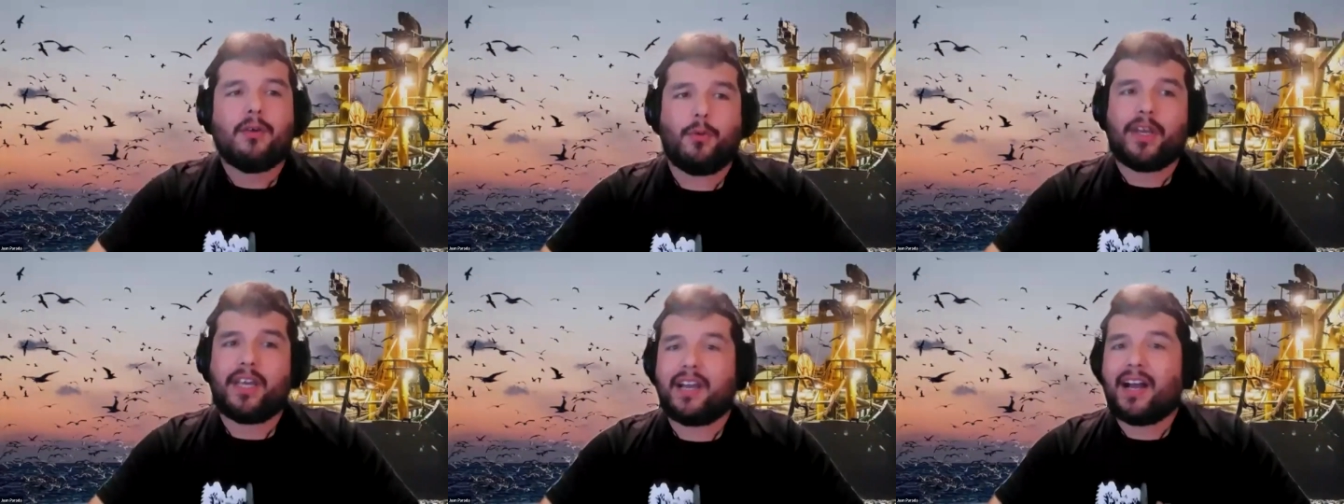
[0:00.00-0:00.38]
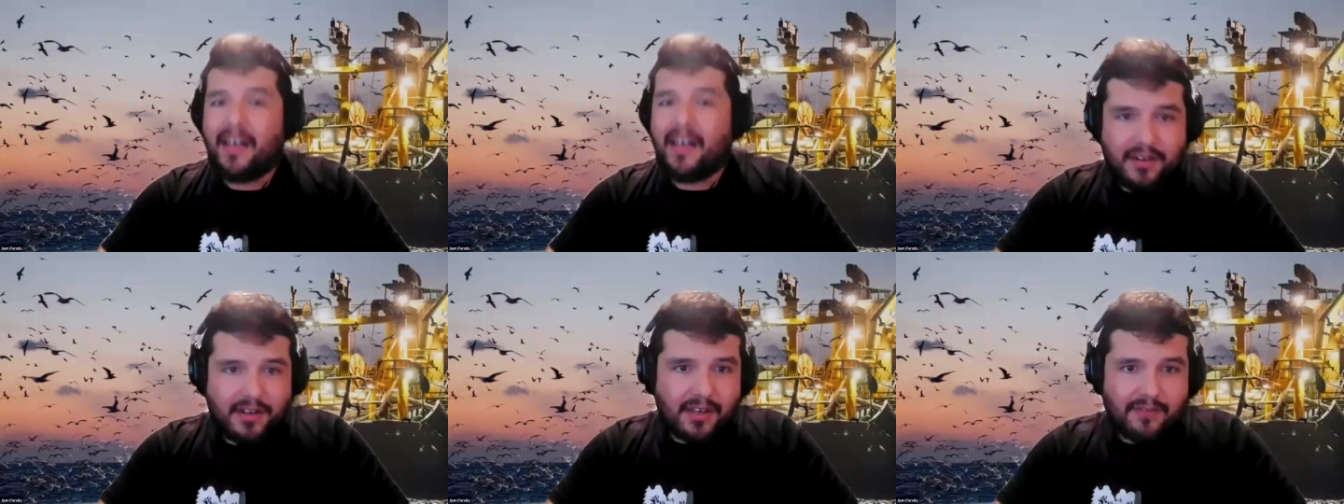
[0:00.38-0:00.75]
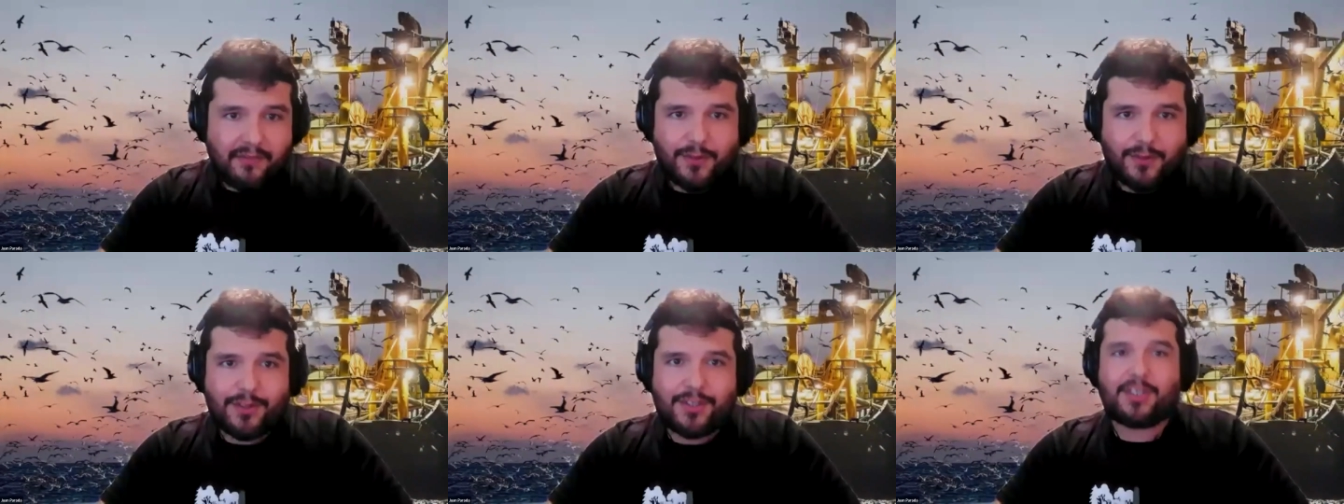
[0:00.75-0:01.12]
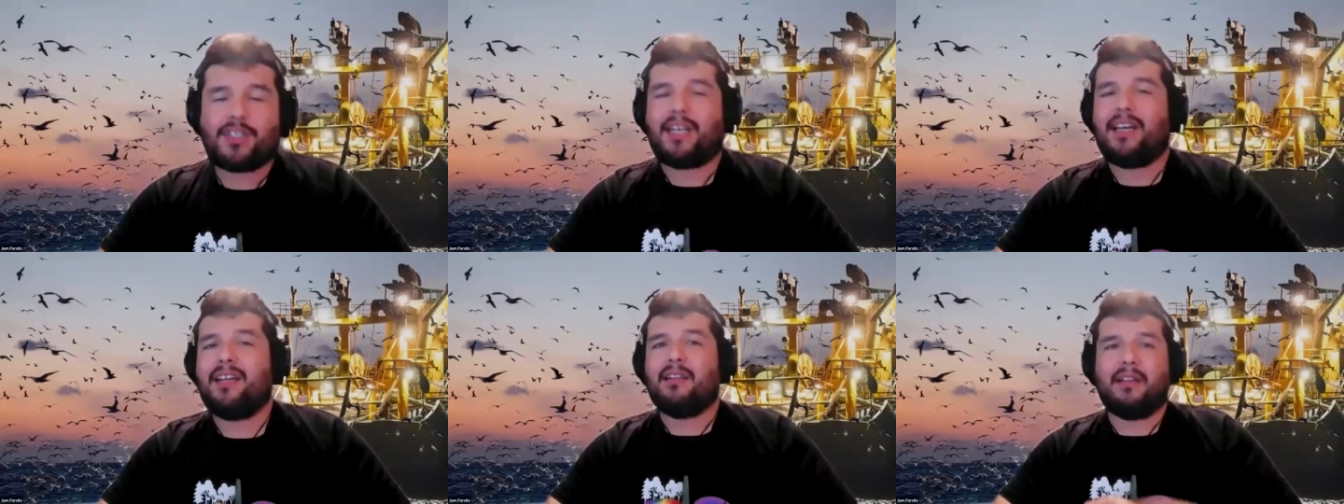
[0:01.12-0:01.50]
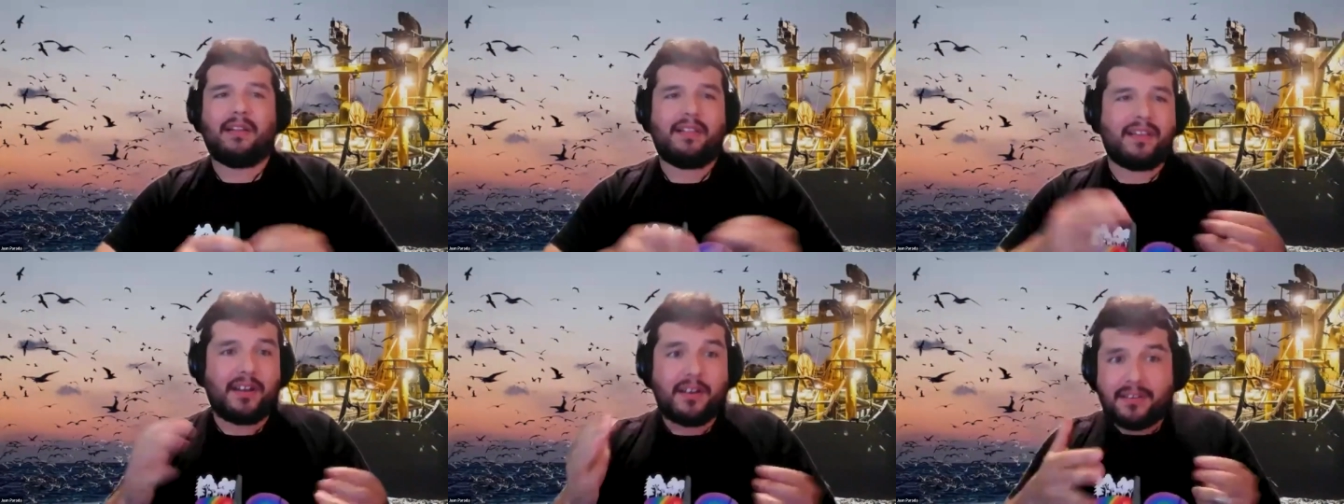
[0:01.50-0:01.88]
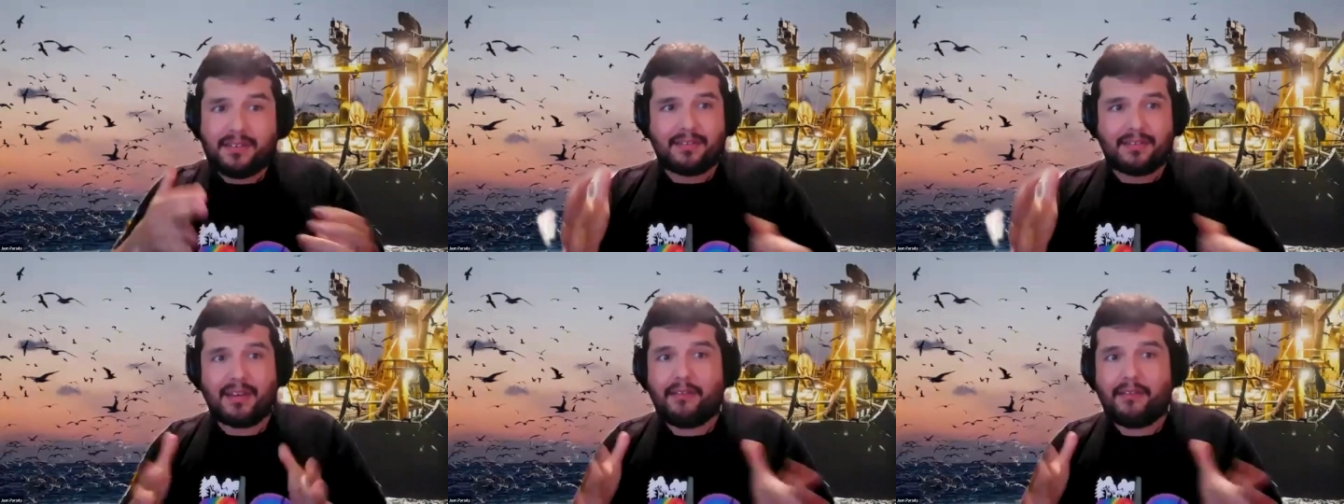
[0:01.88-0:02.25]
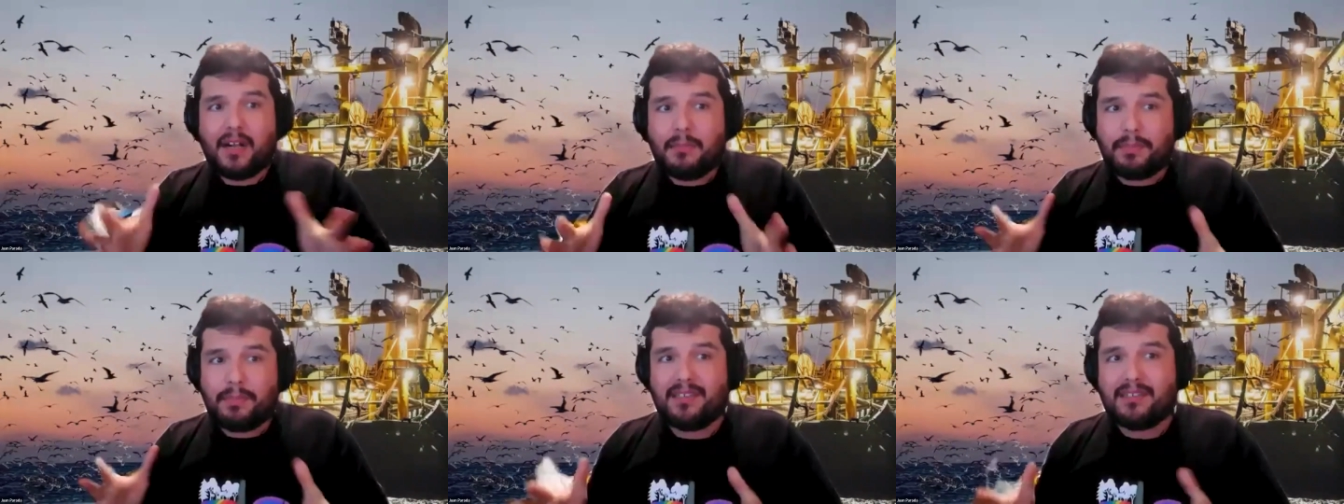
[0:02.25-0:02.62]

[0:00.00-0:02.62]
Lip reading: we gather the footage, and there's several